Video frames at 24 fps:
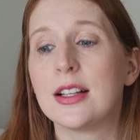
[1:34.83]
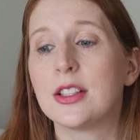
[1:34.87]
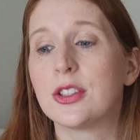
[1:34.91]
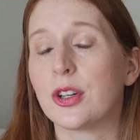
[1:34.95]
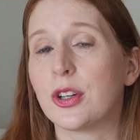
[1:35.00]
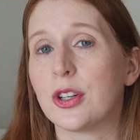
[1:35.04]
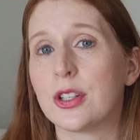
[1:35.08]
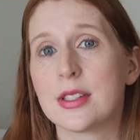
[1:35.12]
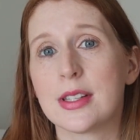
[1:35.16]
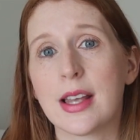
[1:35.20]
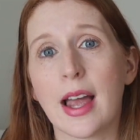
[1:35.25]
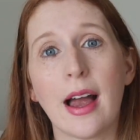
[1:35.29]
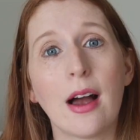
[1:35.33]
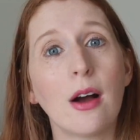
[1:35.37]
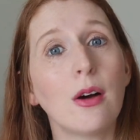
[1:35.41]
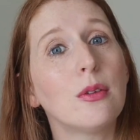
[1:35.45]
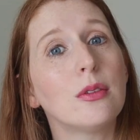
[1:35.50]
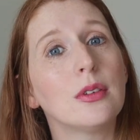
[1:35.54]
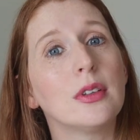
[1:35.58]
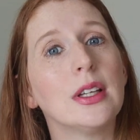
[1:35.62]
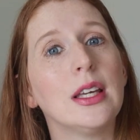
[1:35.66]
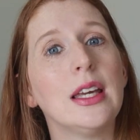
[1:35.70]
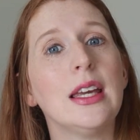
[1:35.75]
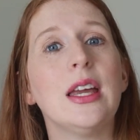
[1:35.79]
Turns
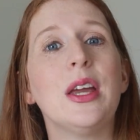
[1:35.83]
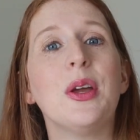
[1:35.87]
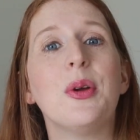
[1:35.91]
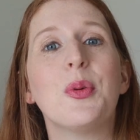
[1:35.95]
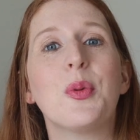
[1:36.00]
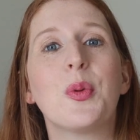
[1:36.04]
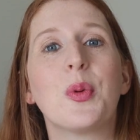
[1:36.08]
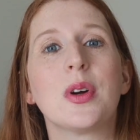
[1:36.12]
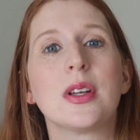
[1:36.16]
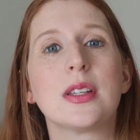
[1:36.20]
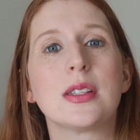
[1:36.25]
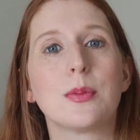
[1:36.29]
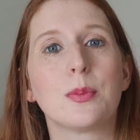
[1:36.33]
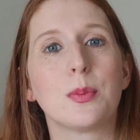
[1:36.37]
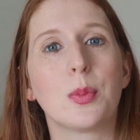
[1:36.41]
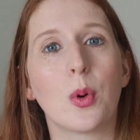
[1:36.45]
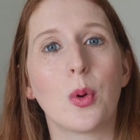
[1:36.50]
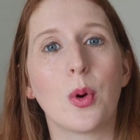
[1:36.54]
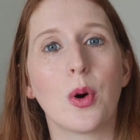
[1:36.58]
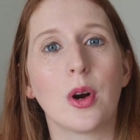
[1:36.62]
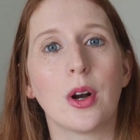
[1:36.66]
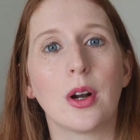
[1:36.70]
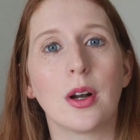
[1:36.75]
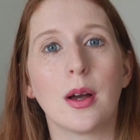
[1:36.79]
out he was
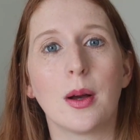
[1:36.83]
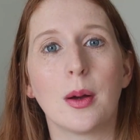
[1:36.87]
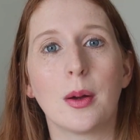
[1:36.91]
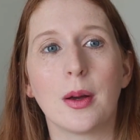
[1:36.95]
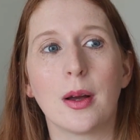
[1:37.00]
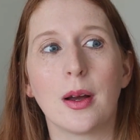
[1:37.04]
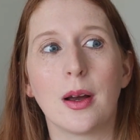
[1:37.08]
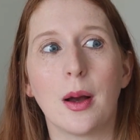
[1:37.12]
born